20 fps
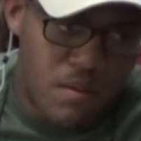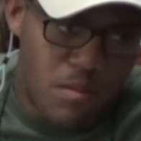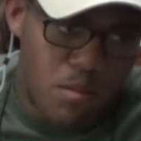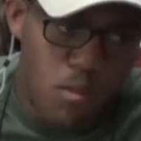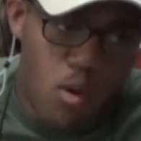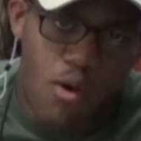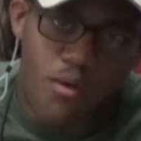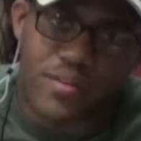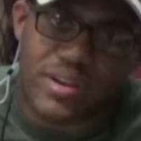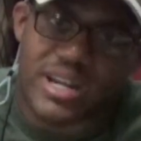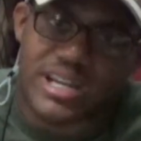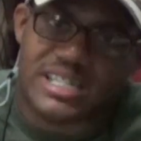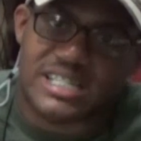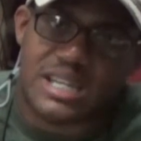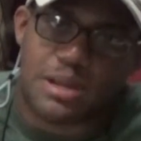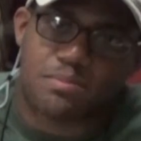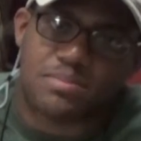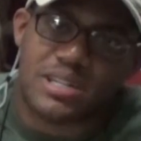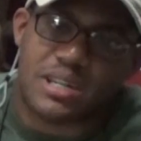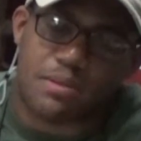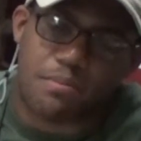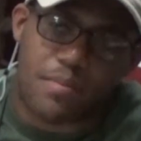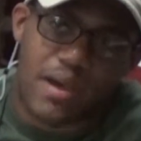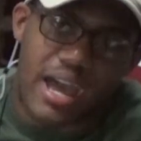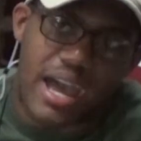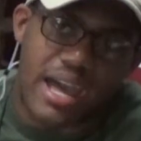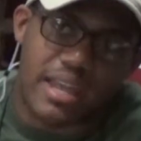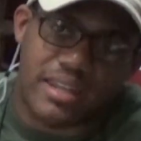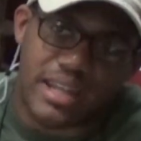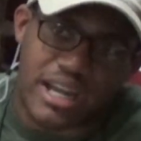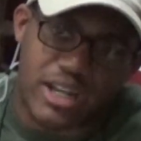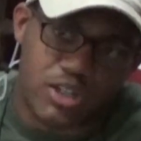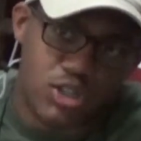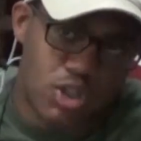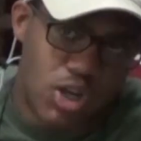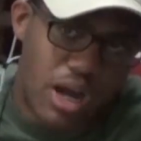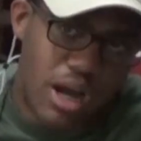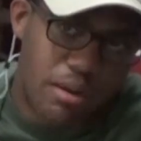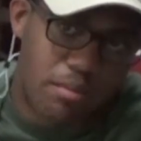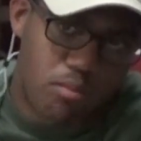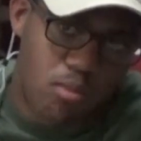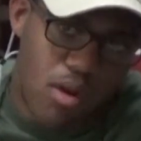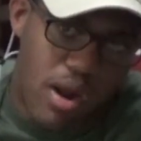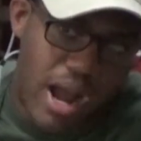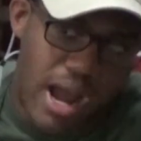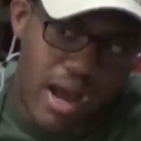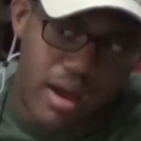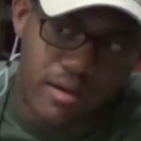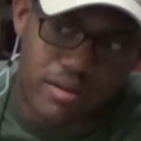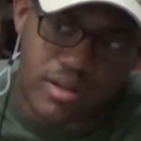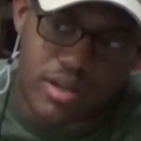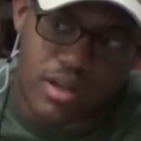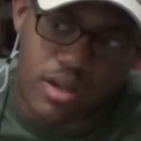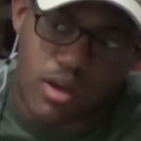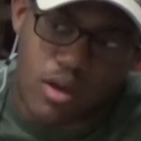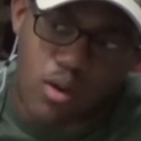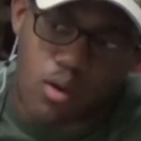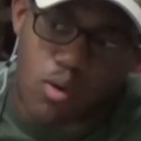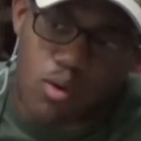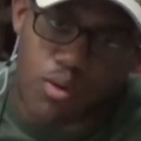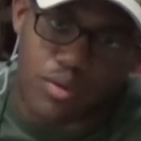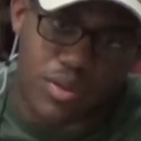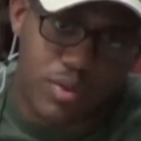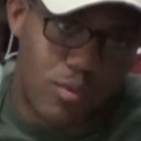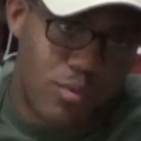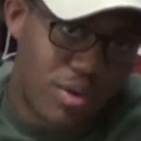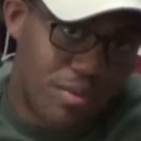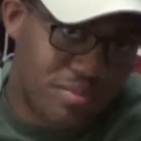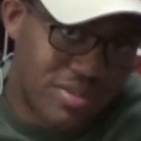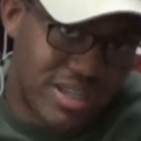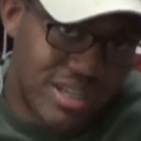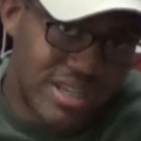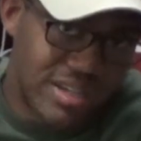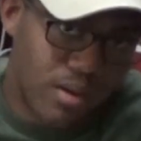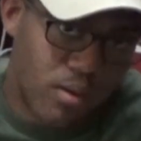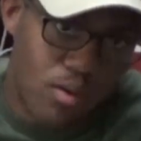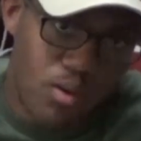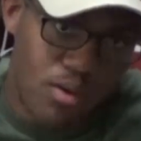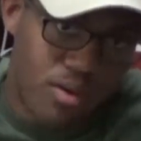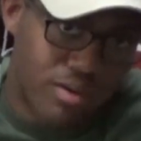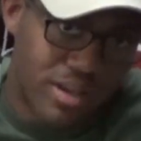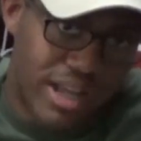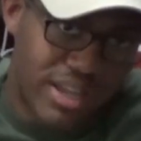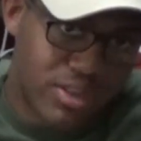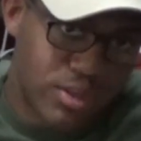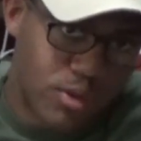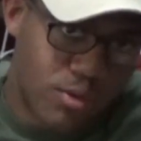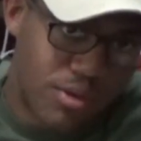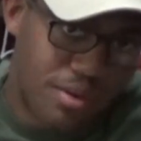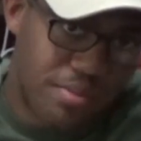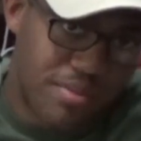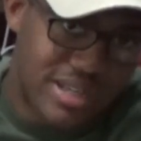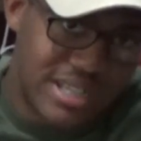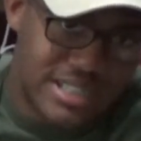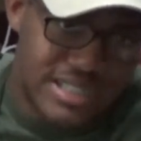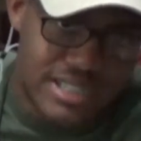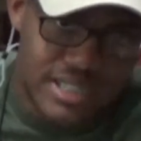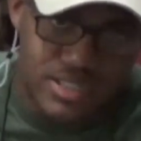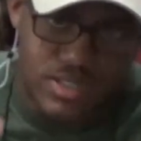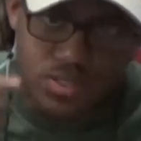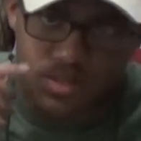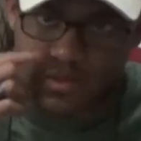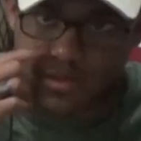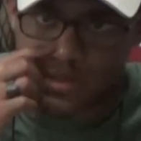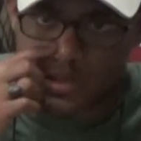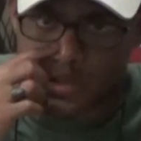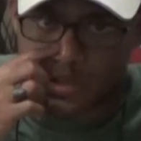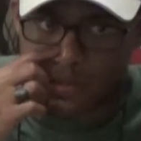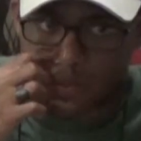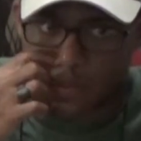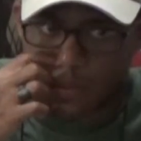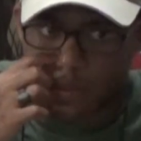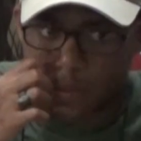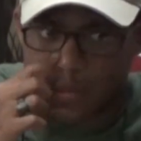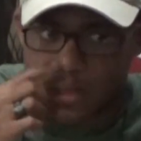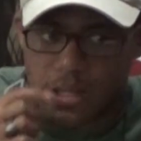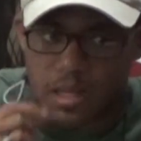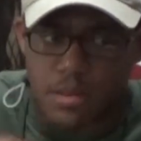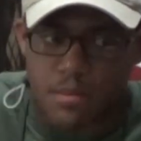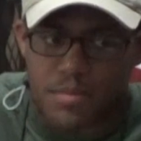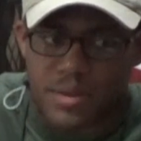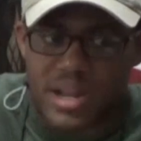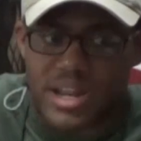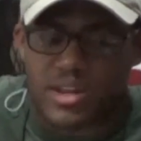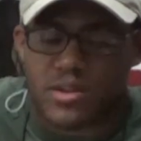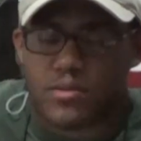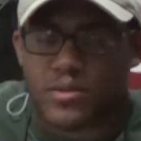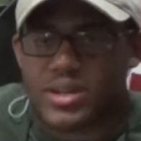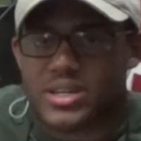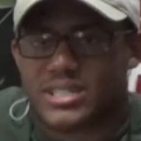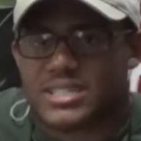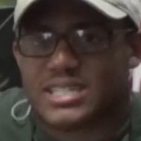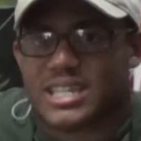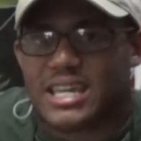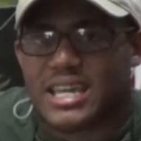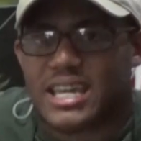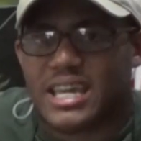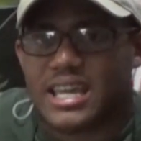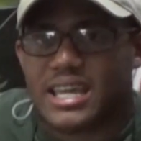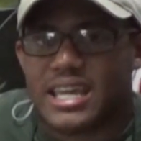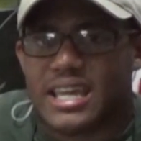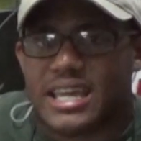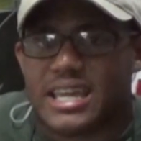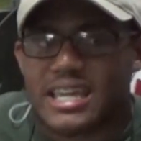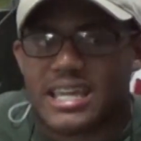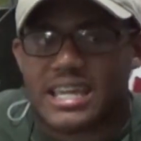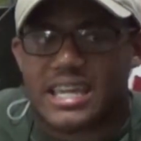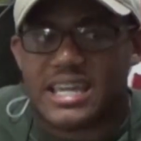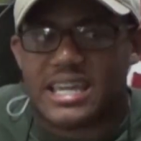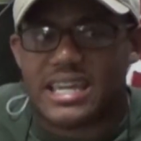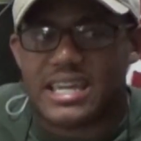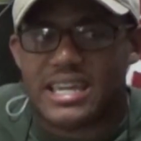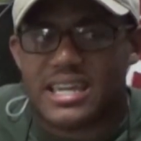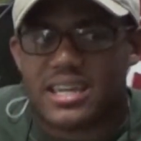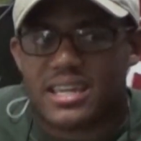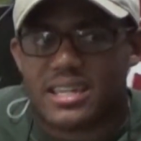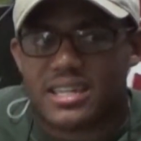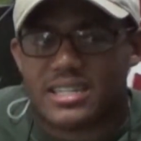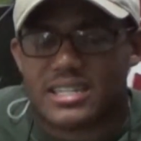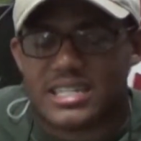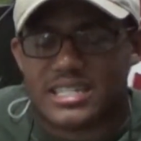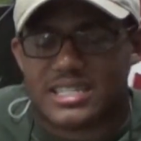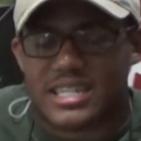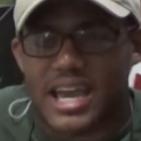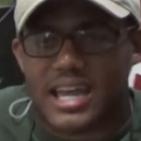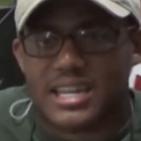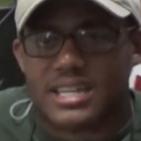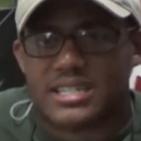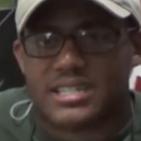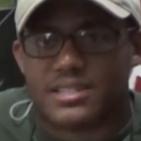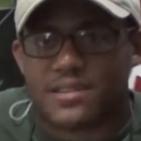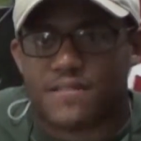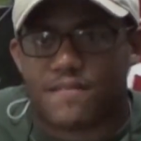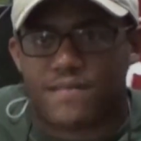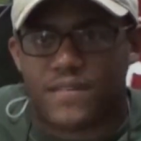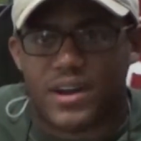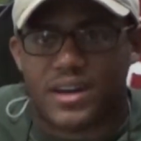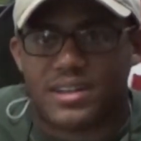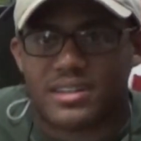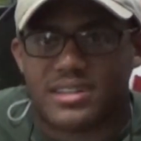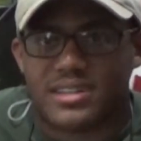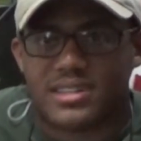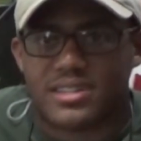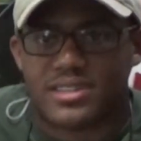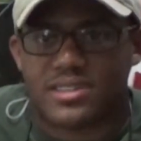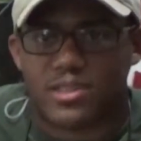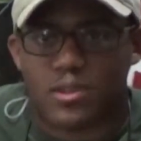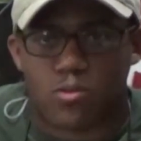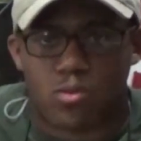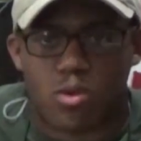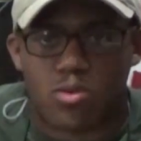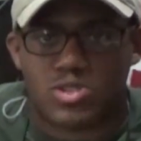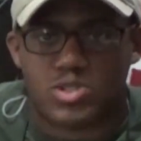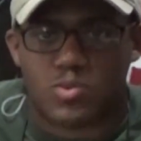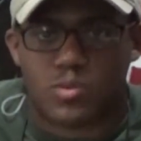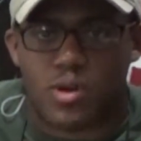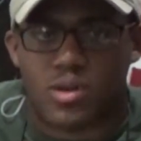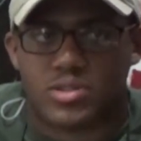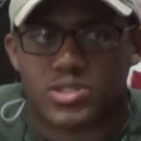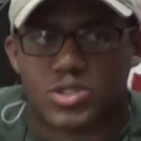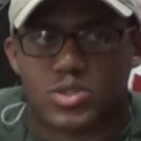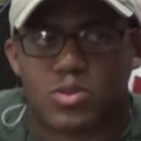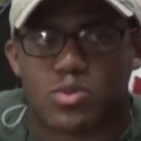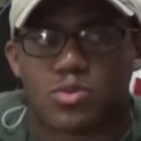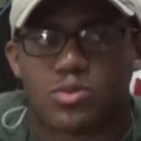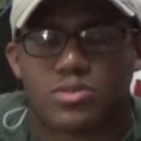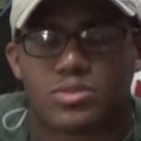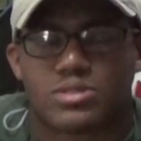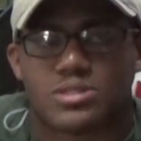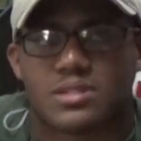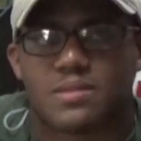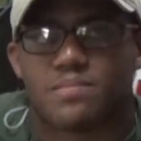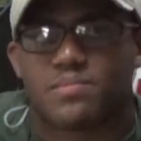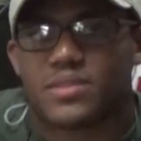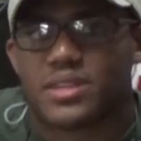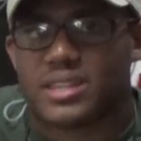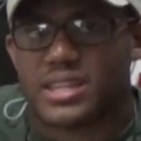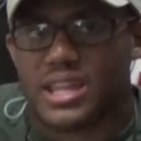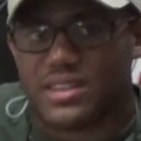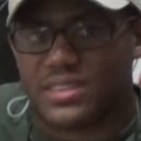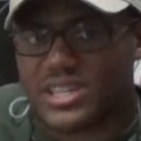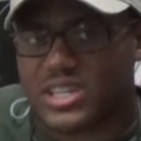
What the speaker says: more of an accepting man, like John Brown or the Grimke sisters. But anyways, he decided to fund the Rosenwald schools. And